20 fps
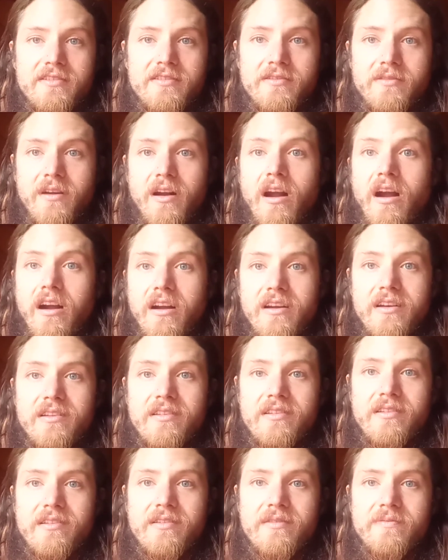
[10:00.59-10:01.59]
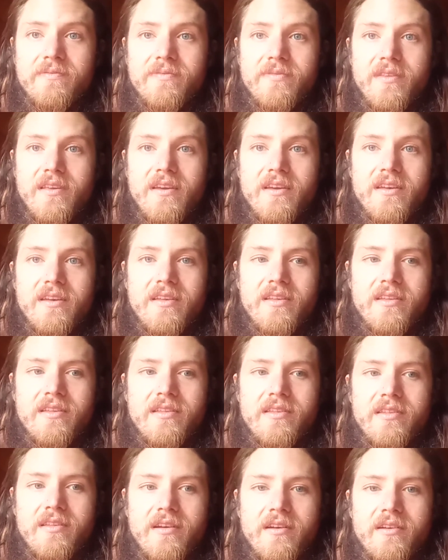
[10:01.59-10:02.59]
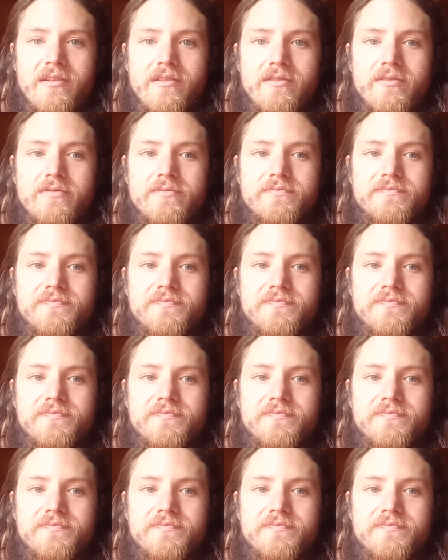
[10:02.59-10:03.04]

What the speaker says: to our hearts. So,